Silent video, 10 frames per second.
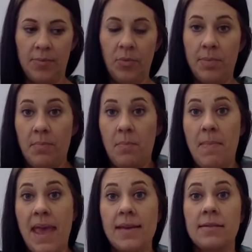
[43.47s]
We
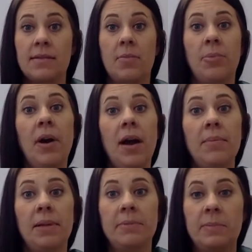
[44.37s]
may in some
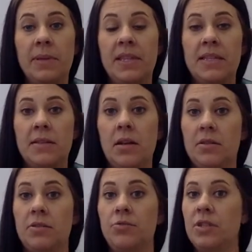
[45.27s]
problems, but these could
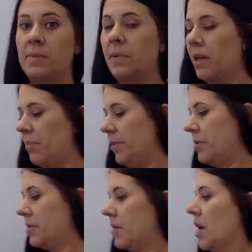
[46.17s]
also just be
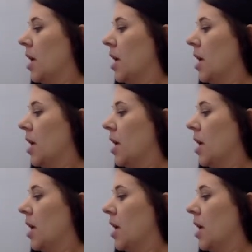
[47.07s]
numbers.